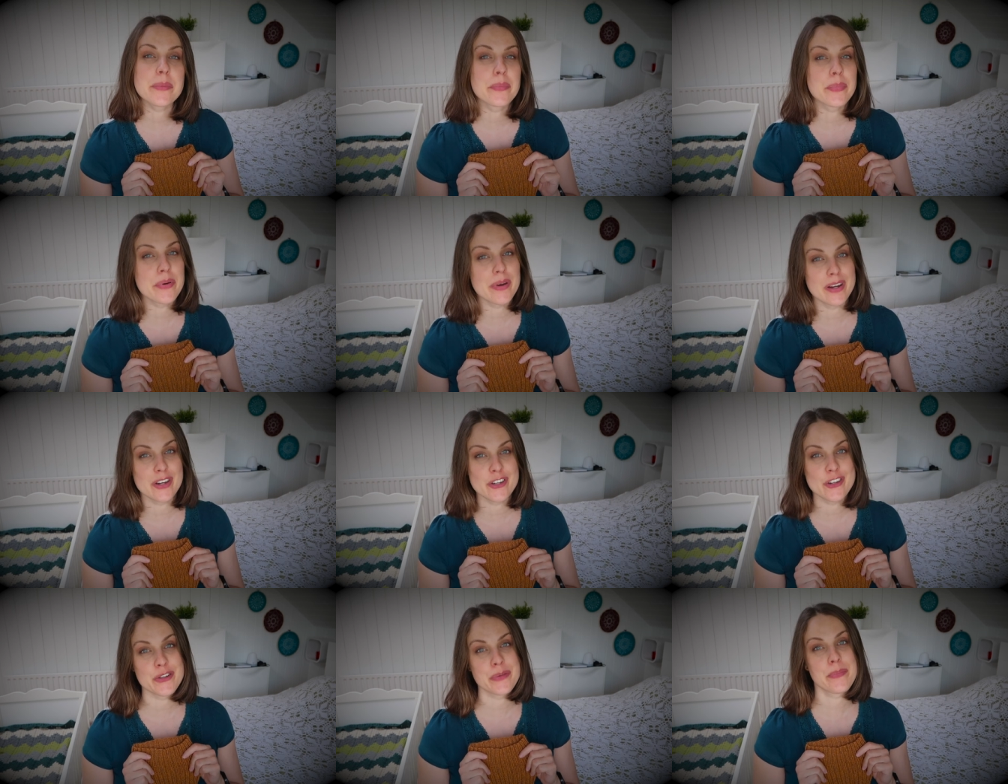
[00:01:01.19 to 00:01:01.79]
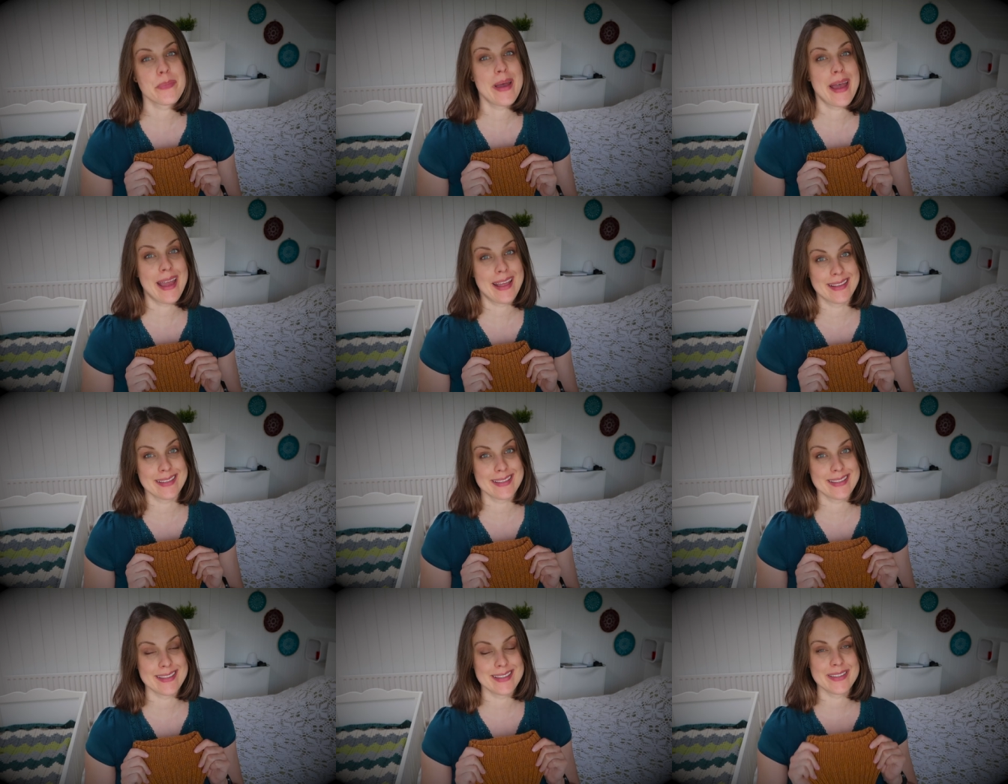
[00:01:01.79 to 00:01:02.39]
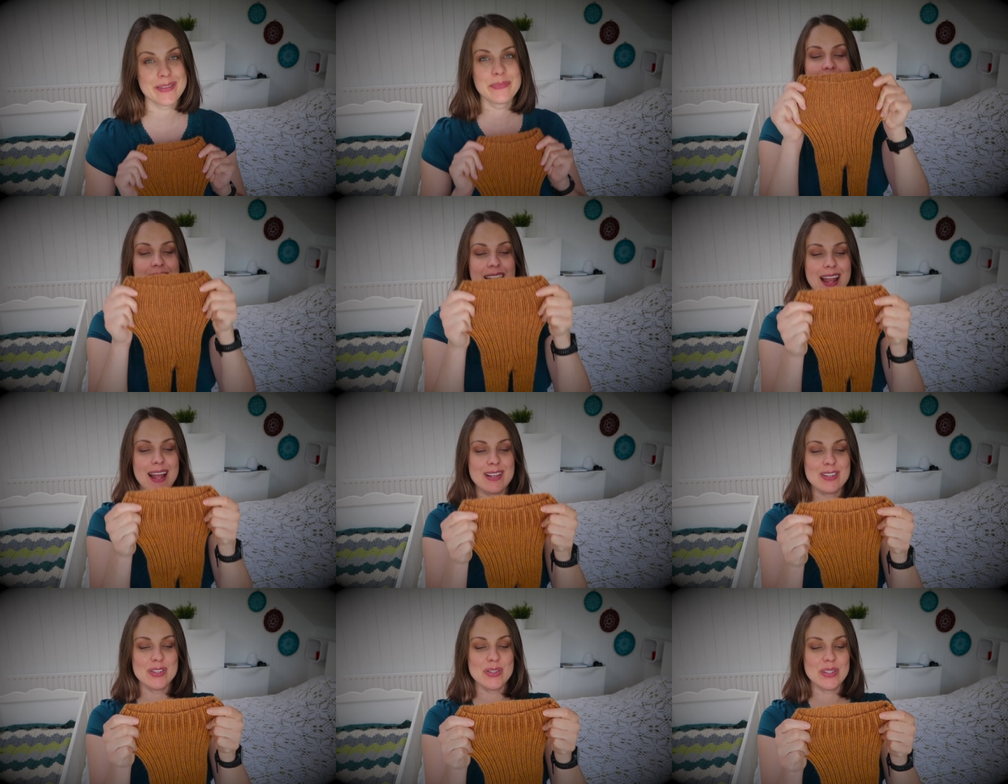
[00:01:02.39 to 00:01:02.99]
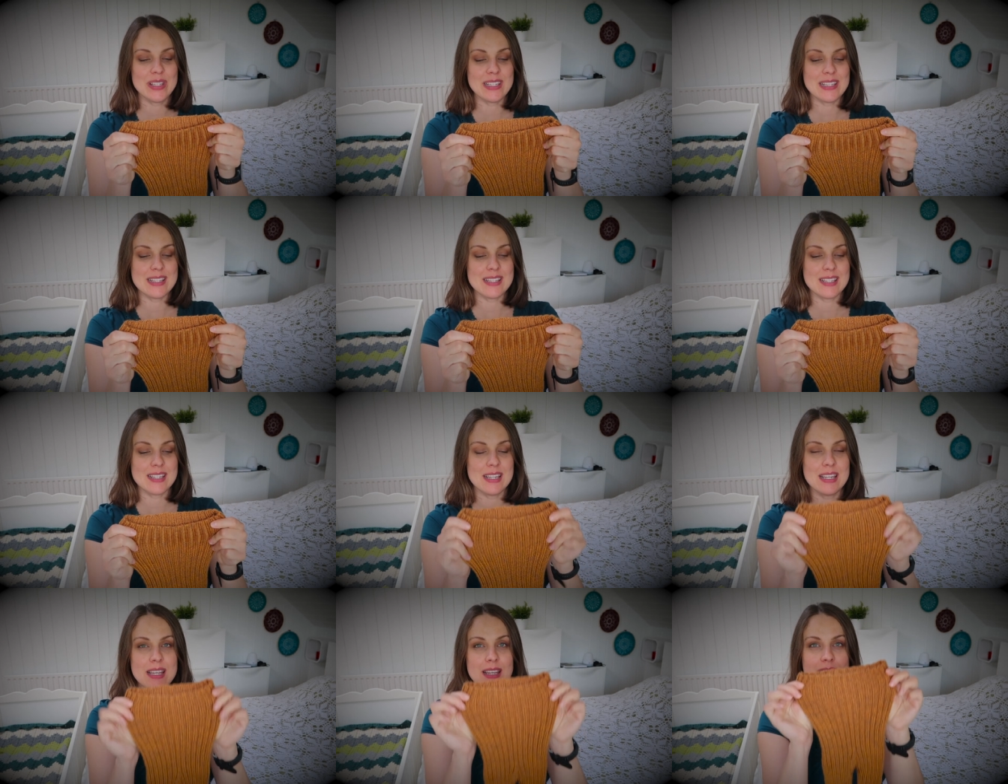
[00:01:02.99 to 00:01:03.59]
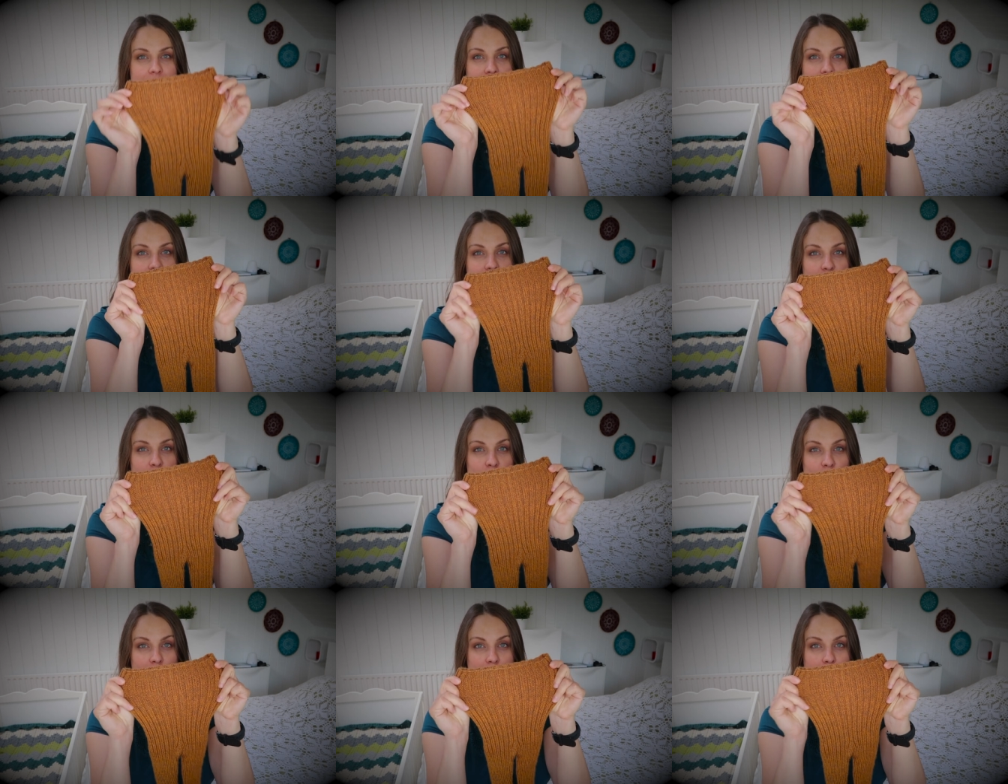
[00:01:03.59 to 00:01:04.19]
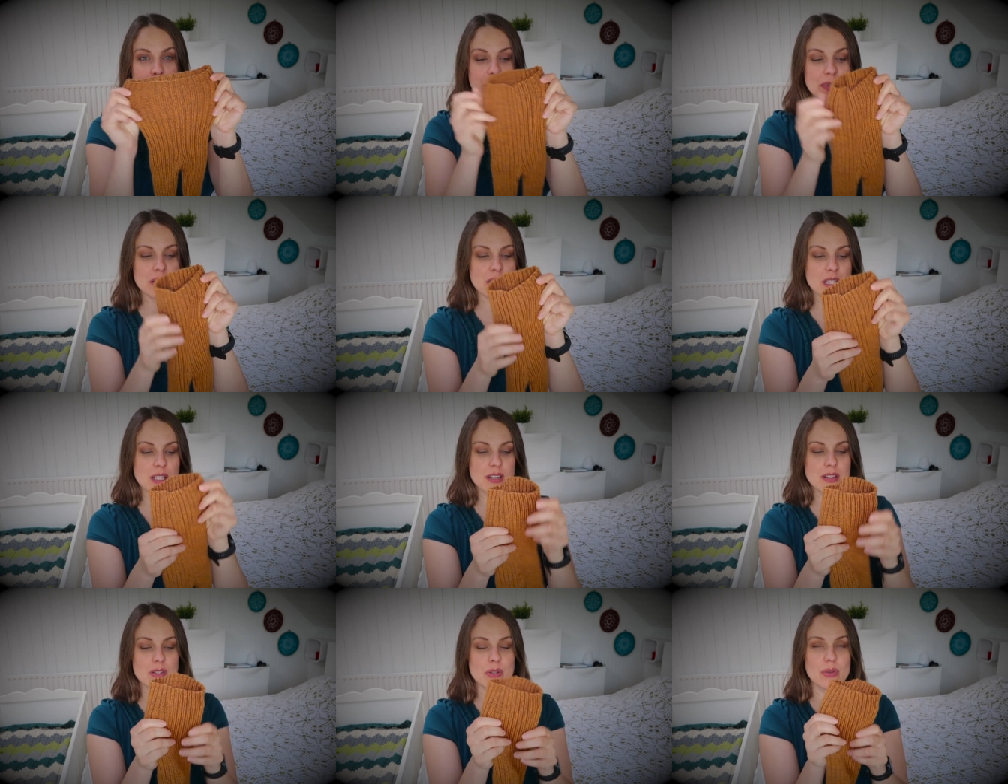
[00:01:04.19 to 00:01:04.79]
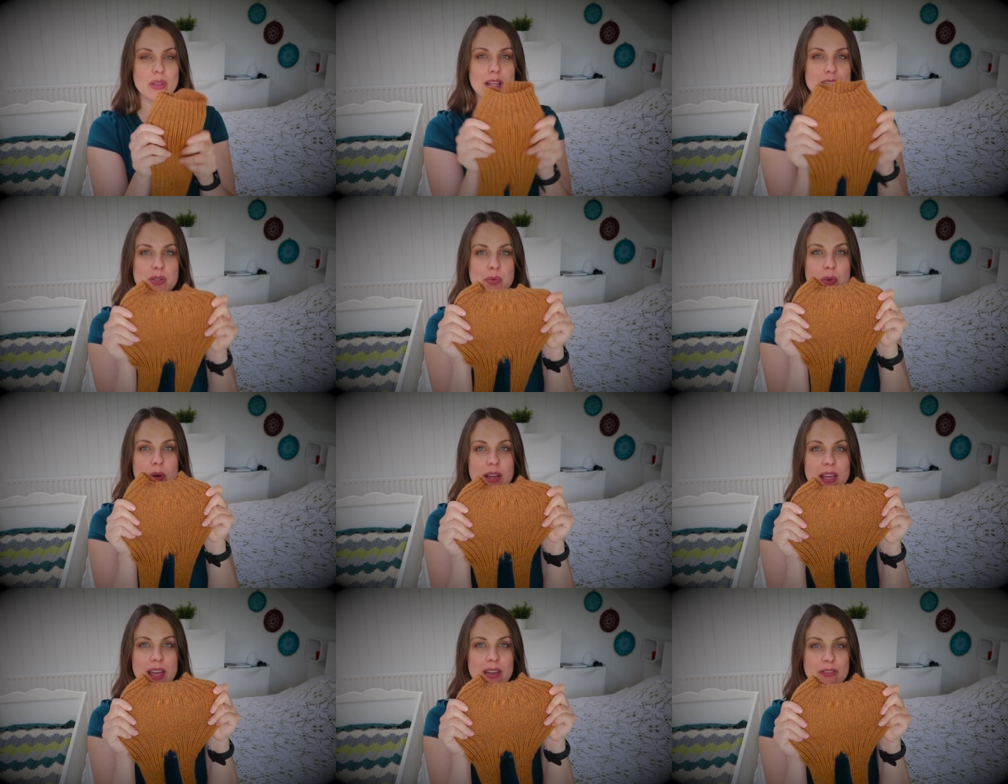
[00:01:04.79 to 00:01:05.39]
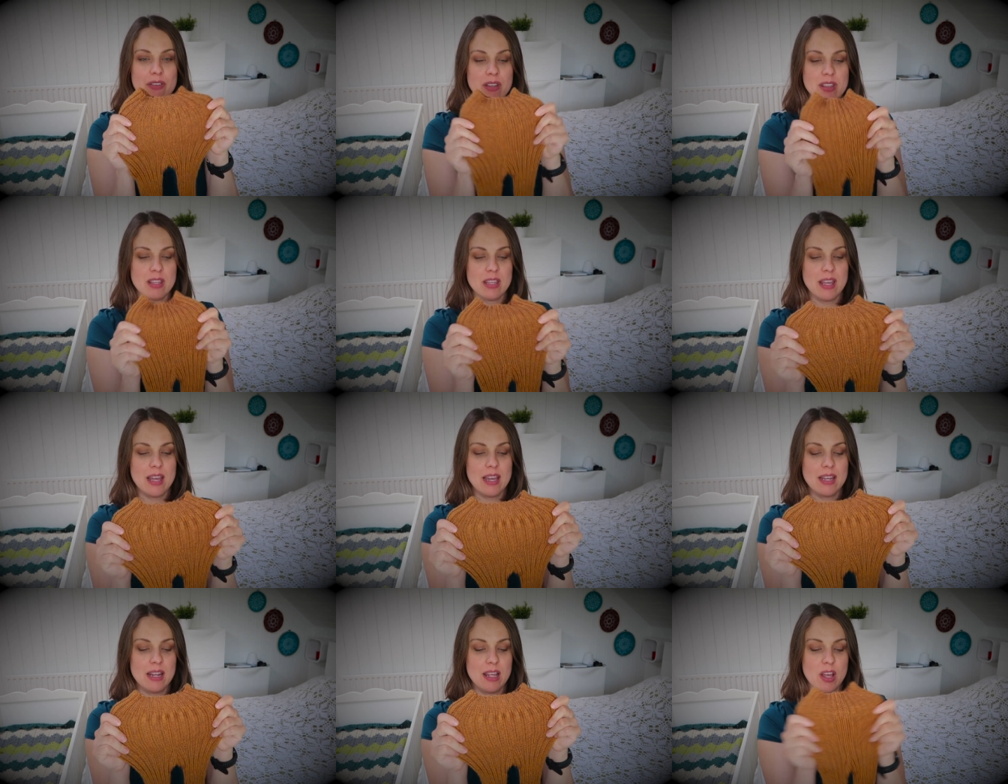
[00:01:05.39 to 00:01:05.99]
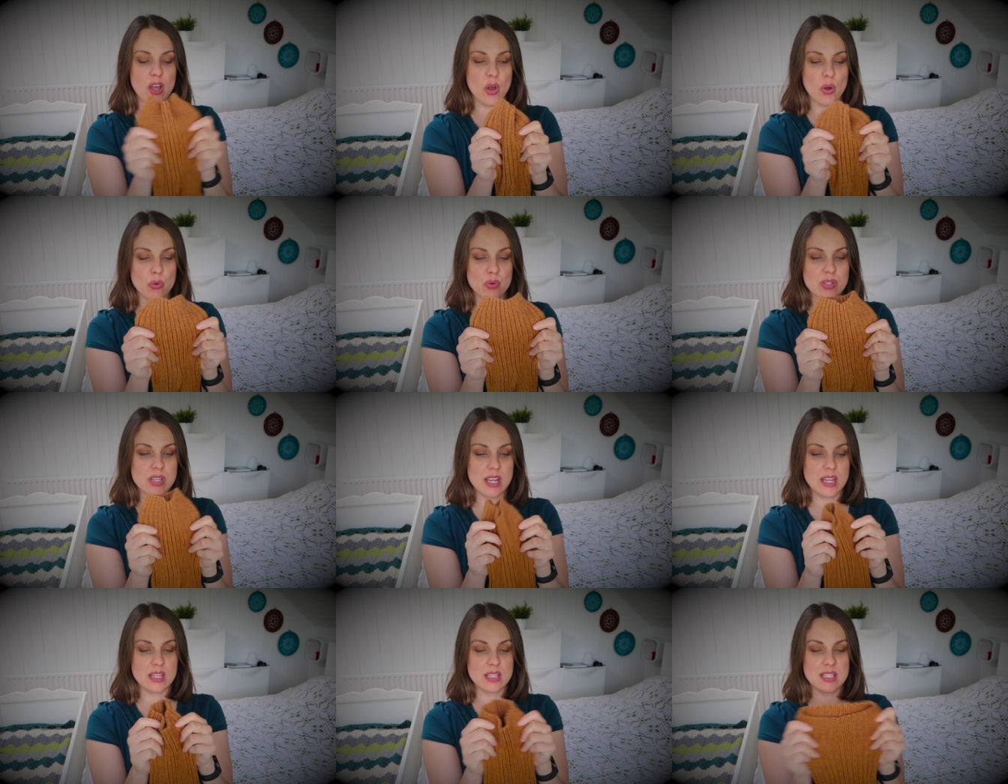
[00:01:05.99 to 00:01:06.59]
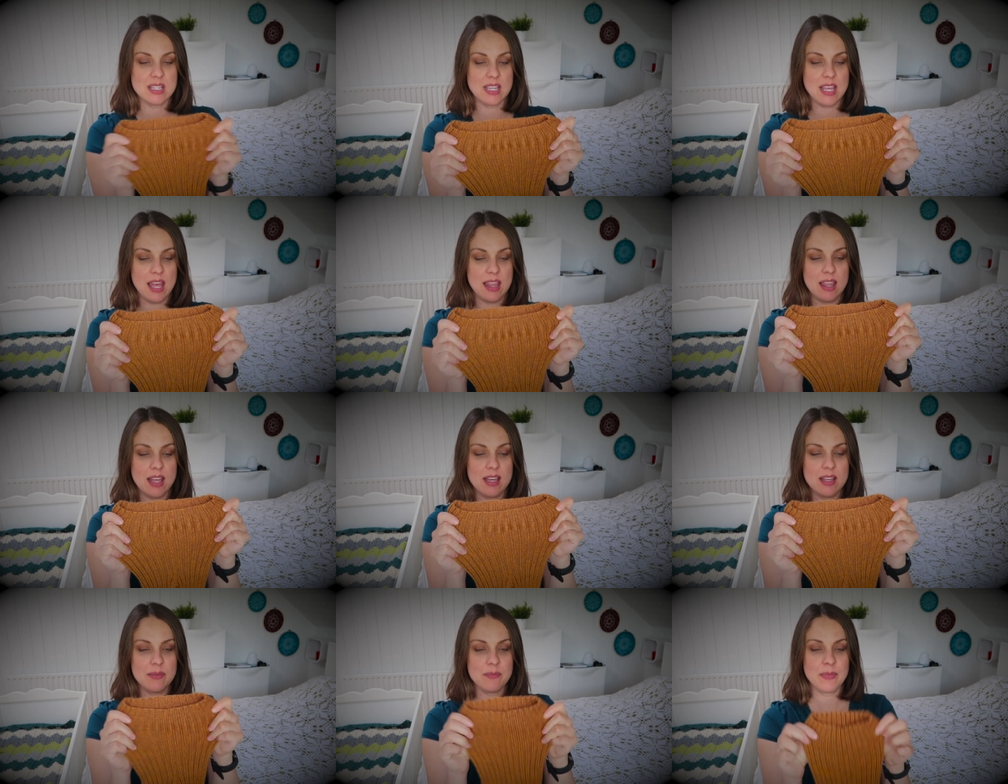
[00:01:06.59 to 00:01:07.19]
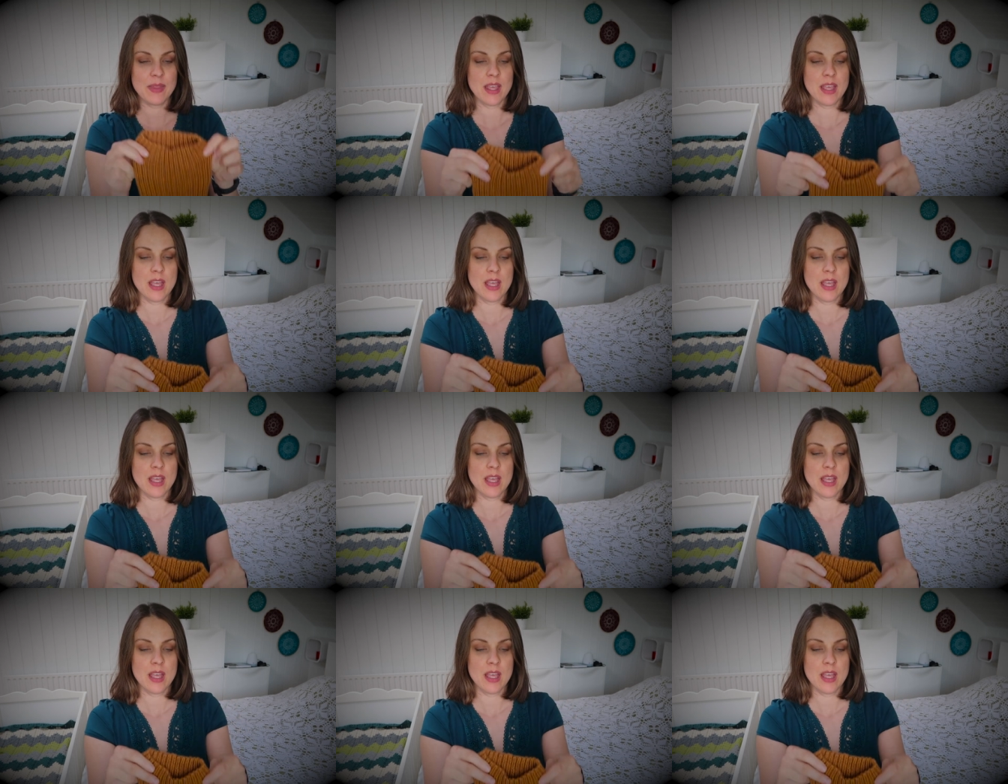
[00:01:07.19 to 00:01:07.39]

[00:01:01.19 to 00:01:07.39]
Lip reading: impression pants. And as you can see, they're ribbed, so that's why everything kind of goes in together.